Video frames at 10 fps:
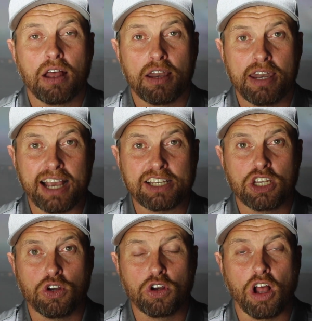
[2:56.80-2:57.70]
next
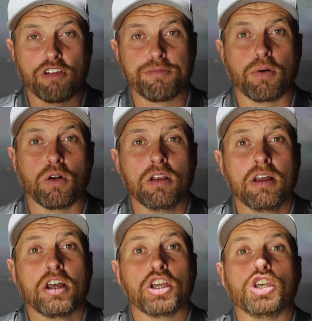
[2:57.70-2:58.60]
to your golf ball.
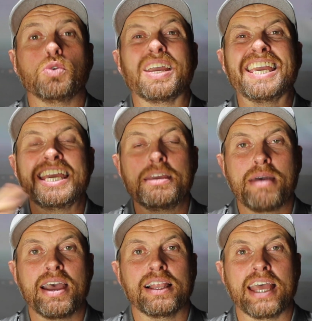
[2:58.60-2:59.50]
You
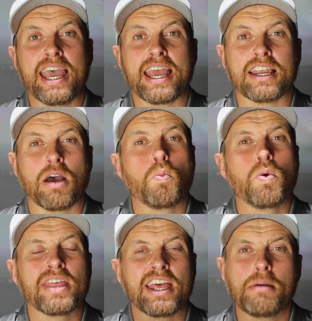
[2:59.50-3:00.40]
email it in, and
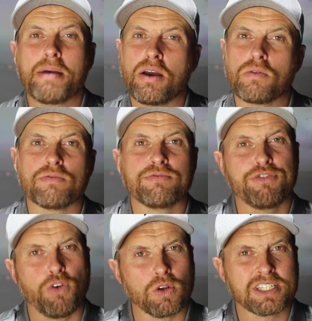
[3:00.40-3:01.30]
within about
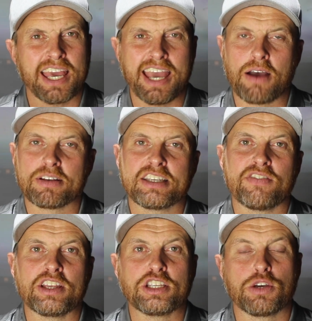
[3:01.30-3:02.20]
48 hours,
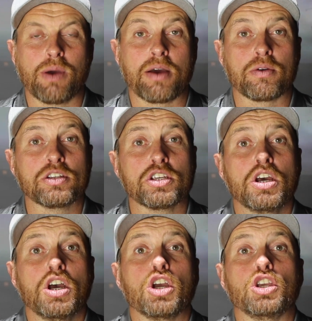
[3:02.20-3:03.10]
72 hours,
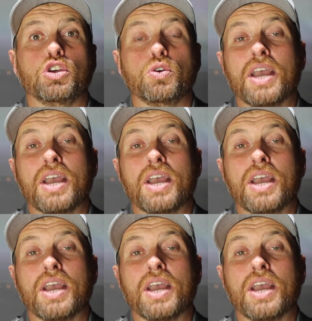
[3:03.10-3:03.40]
you